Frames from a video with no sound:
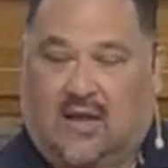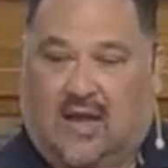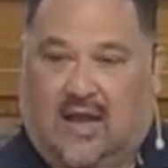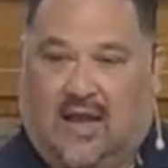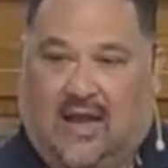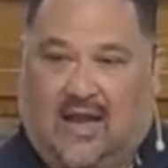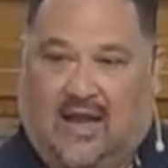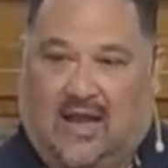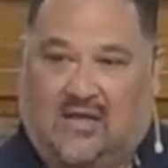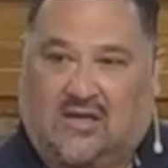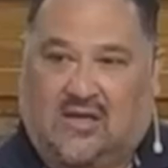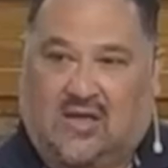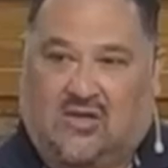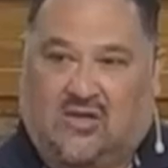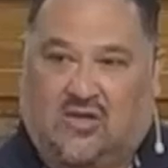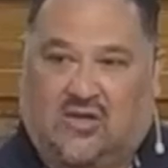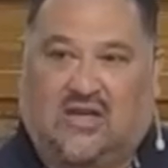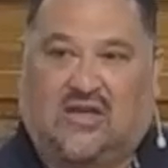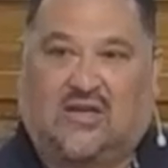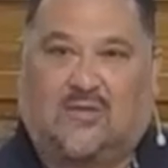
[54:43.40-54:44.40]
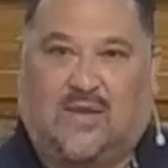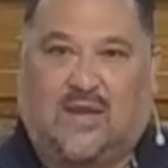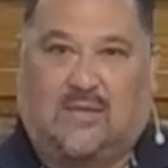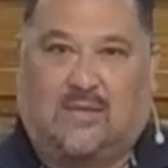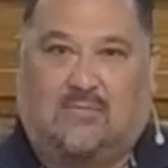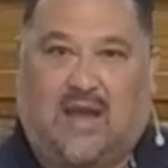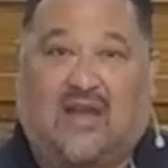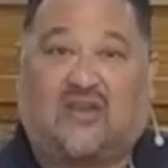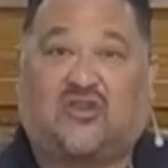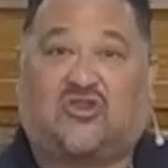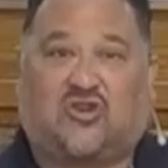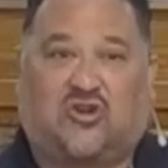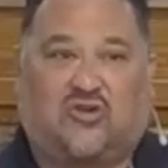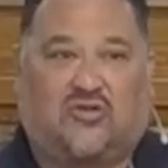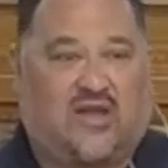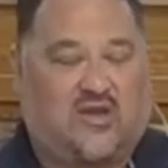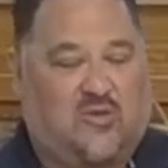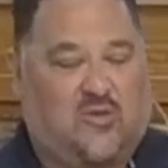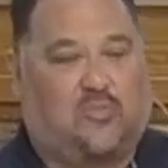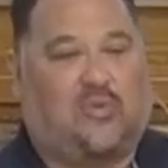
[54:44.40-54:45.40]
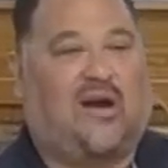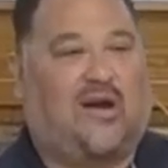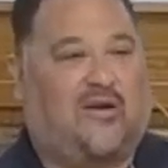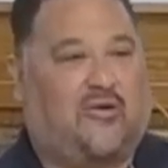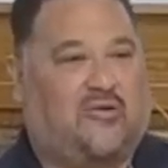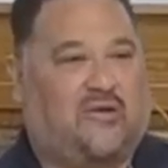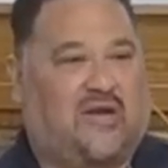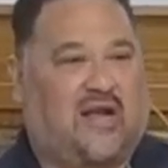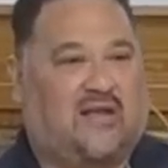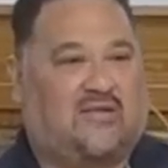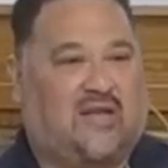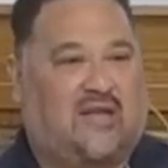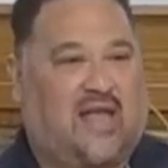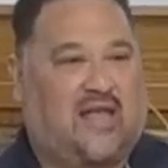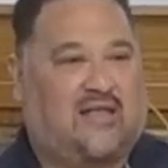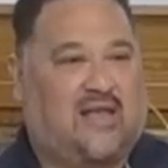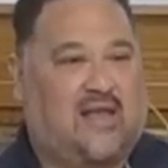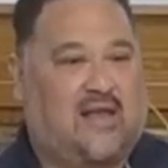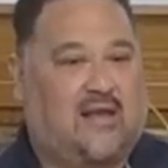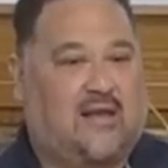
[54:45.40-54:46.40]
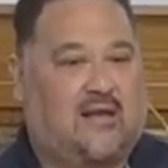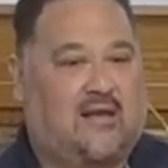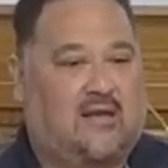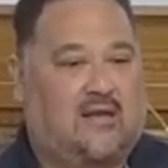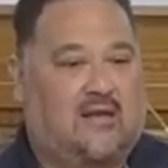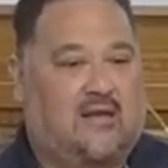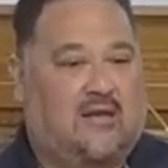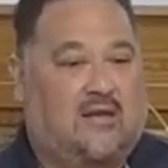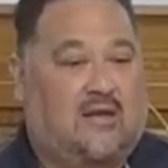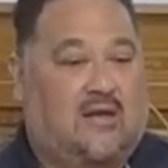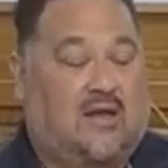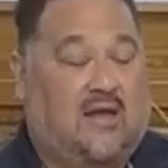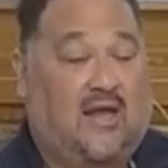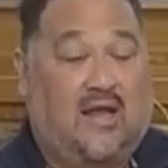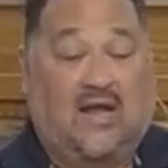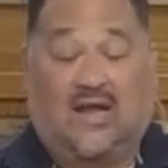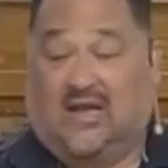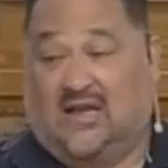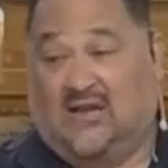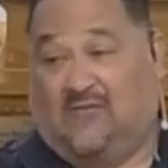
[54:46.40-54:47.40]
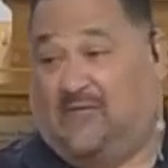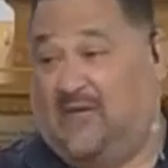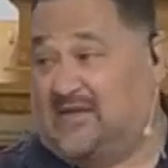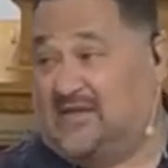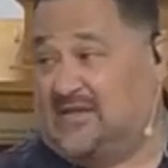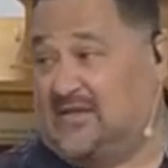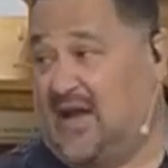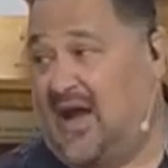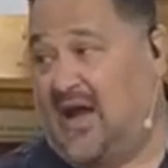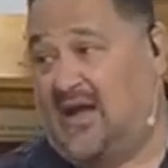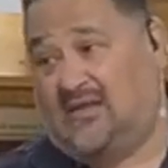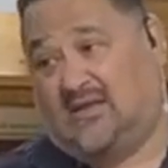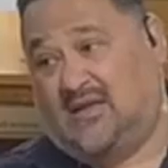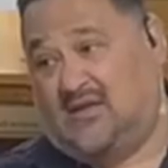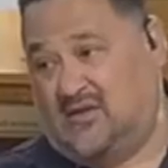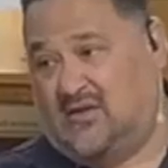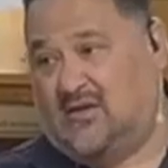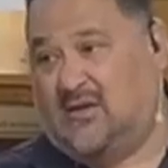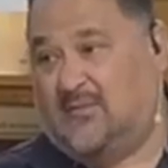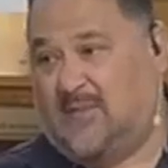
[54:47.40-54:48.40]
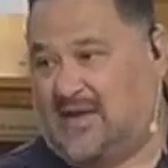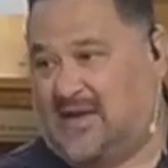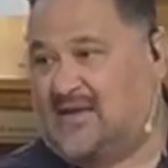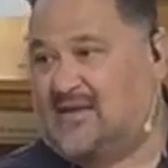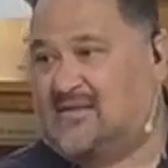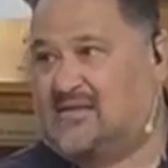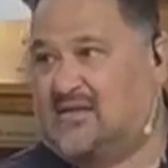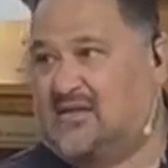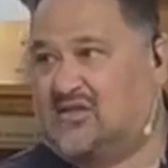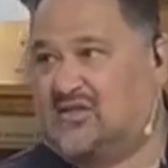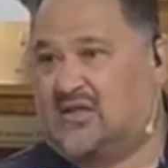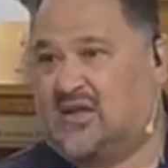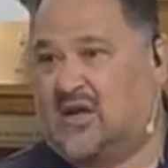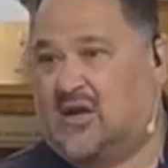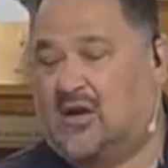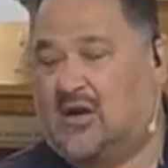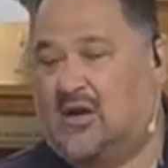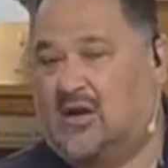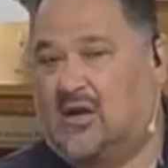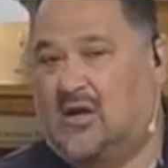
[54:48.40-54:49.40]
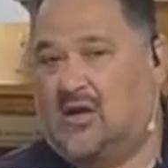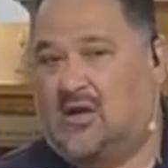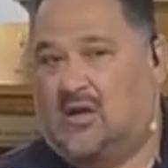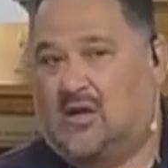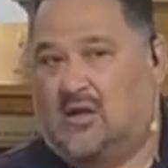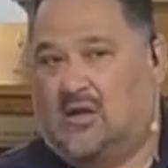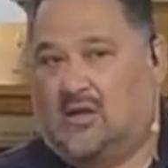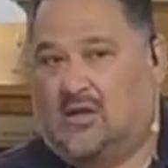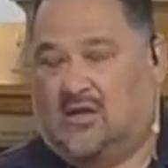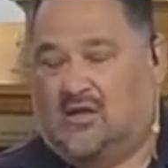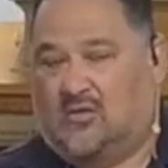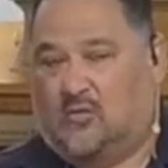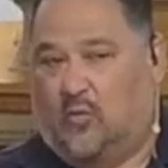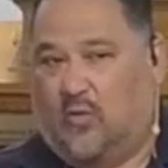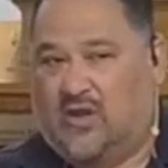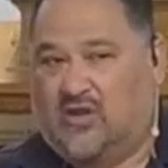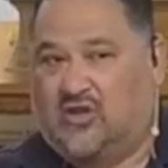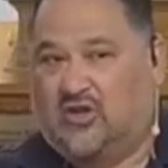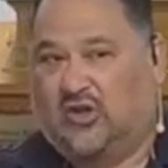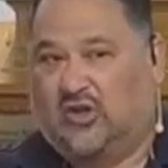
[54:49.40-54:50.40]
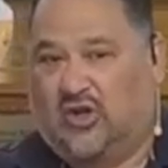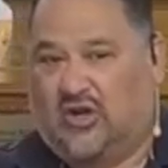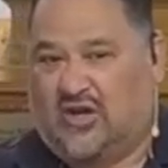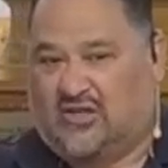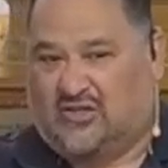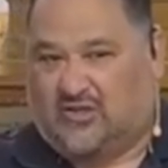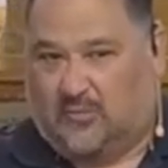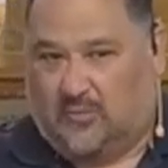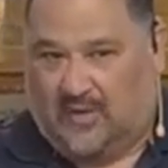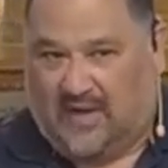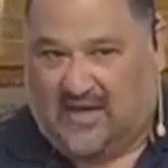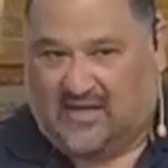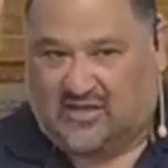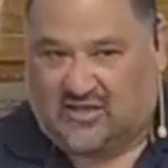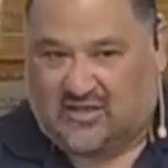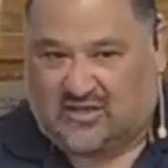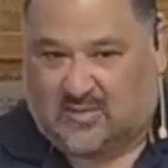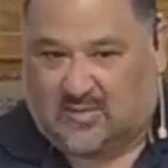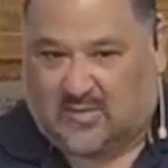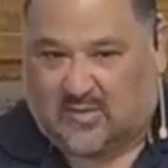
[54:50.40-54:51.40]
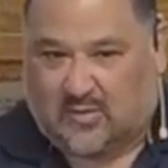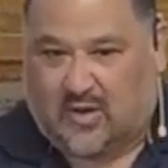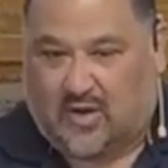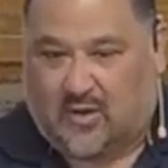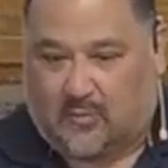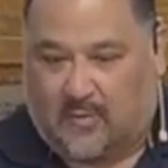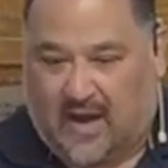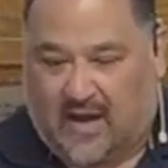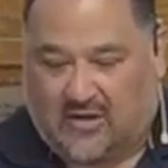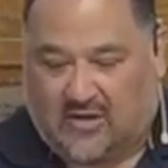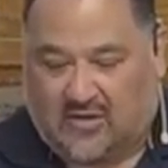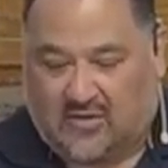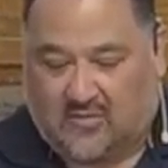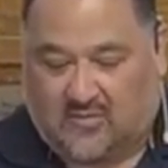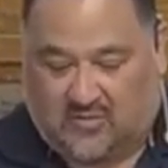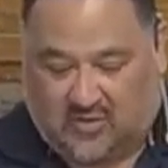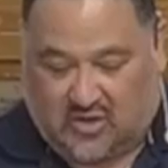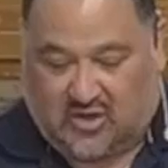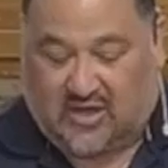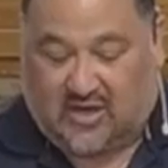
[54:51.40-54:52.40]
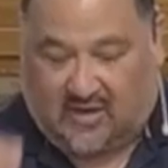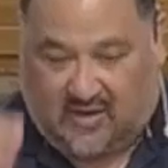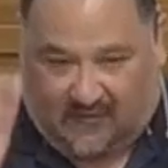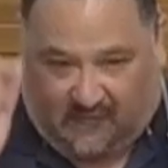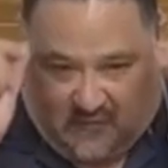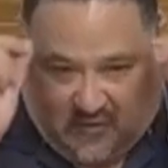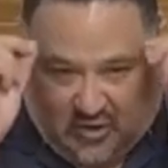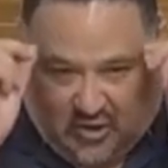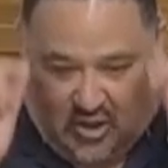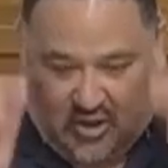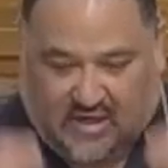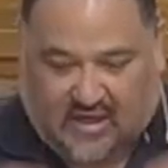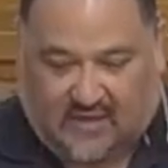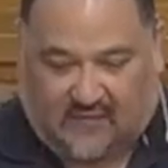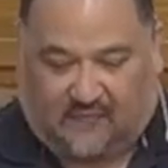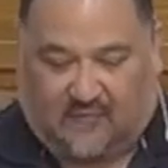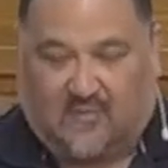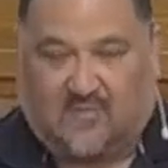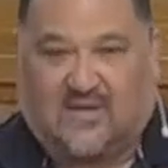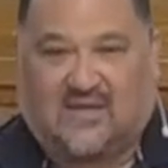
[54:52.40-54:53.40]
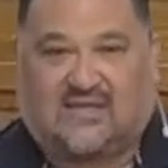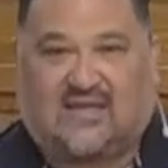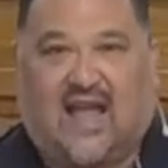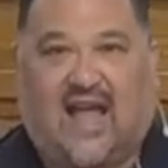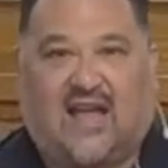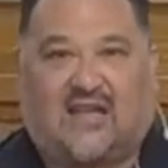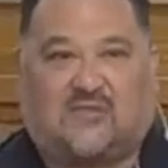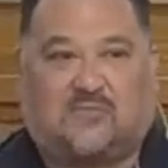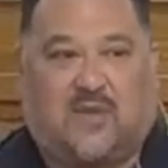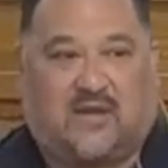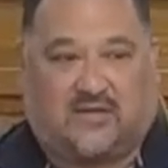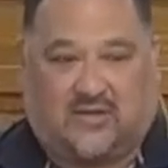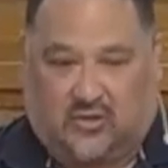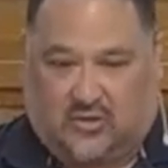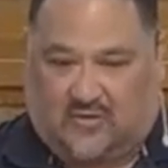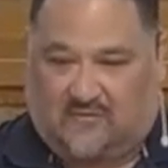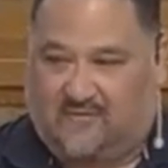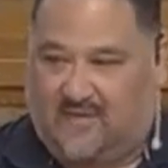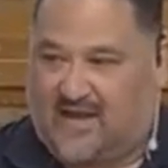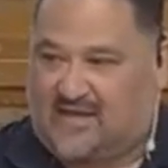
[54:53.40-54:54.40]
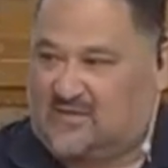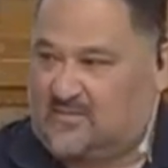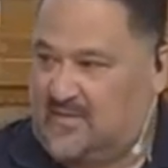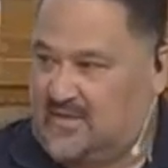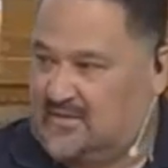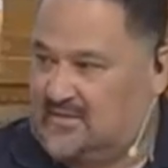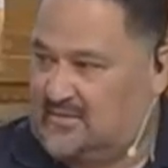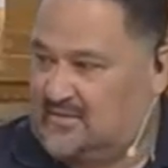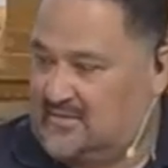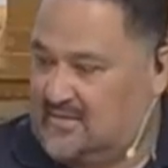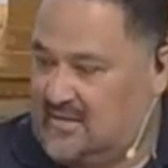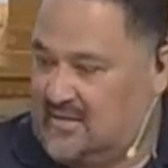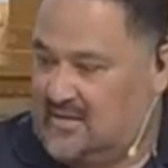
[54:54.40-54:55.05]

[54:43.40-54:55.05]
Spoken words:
And you need to make sure that you prioritize that thing. And if it's not, then you need to make a decision there. when you look at your relationships around you, if you look at it from this aspect, your investments,